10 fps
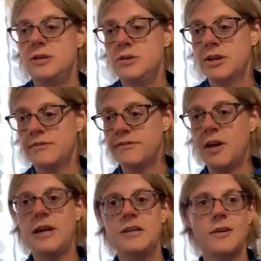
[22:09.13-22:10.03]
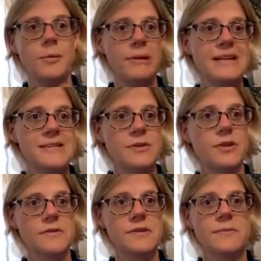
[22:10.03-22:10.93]
You can find a
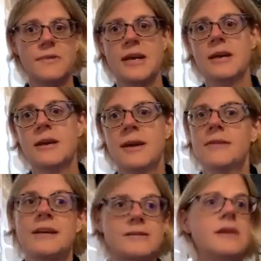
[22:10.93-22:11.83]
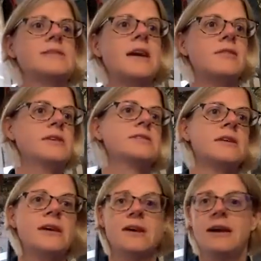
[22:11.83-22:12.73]
replacement of something that is less calories.